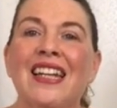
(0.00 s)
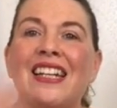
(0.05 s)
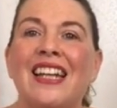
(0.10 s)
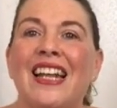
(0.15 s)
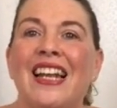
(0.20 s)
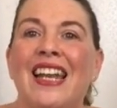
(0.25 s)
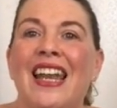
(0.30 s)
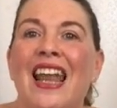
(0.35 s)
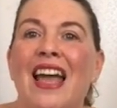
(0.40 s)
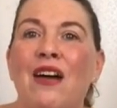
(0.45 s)
and it
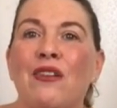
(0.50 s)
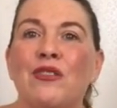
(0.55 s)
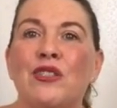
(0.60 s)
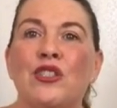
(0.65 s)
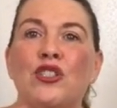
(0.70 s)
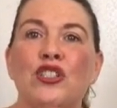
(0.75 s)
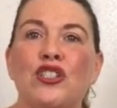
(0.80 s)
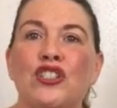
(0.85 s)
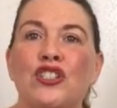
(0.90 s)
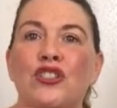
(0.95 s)

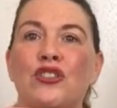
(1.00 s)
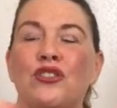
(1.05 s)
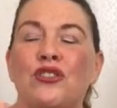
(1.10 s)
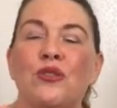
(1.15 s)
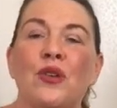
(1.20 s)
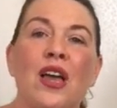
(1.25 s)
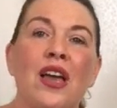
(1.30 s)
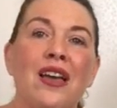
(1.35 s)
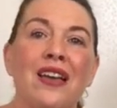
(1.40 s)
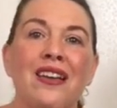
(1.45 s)
allows you
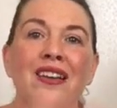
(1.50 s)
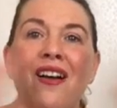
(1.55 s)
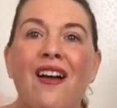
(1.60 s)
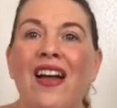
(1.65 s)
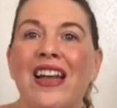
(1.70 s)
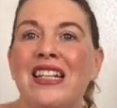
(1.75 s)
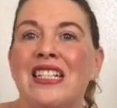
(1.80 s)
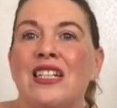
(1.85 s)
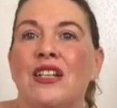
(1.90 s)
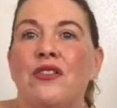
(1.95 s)
to
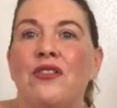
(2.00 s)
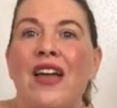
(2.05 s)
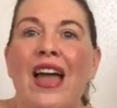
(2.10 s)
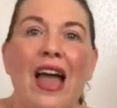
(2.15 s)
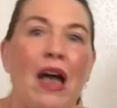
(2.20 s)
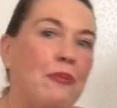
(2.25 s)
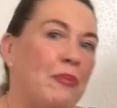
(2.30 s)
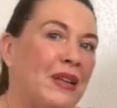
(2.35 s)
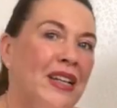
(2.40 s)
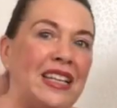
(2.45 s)
kind of
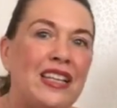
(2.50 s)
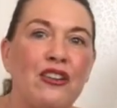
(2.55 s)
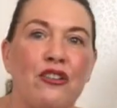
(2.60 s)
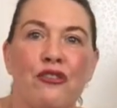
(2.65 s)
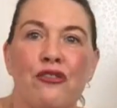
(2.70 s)
happily